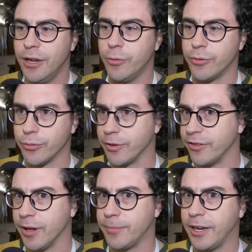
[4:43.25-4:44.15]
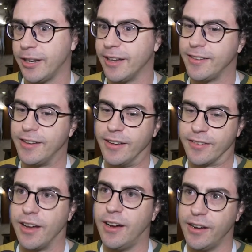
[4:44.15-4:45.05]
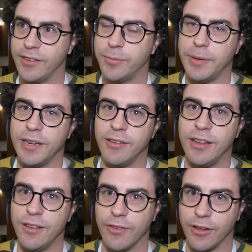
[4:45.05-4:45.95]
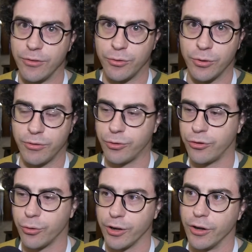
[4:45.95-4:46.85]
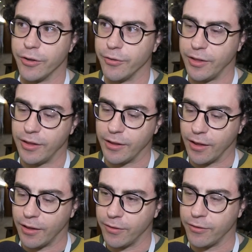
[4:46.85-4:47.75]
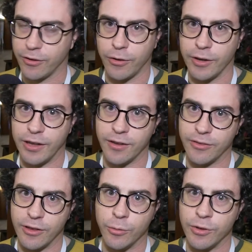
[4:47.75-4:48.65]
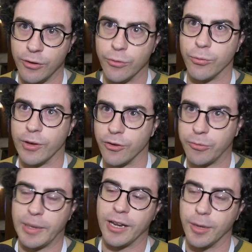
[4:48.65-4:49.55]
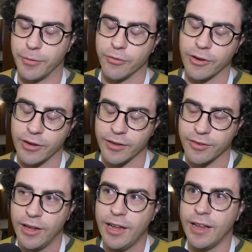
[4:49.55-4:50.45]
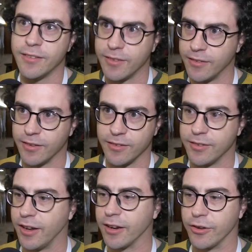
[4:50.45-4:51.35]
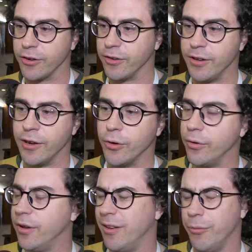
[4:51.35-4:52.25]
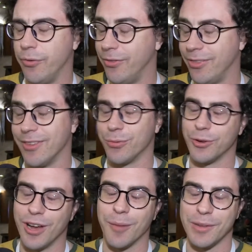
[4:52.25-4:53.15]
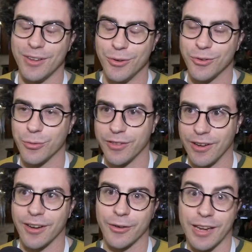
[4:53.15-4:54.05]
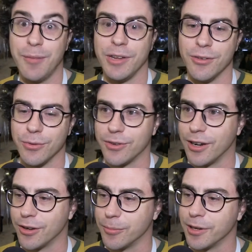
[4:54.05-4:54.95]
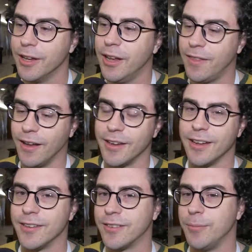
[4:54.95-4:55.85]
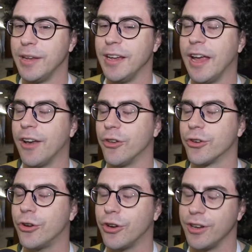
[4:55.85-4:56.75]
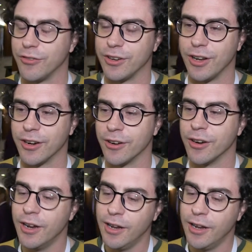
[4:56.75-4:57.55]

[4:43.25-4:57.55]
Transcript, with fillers: which was recently updated, and etcd is a high-speed key value store for storing all of the, uh, the security keys that you would use when you're spinning up your various instances in Docker. You know, it, this would not be used with Docker. It can be used with Docker, but the idea is to be an alternative to Docker.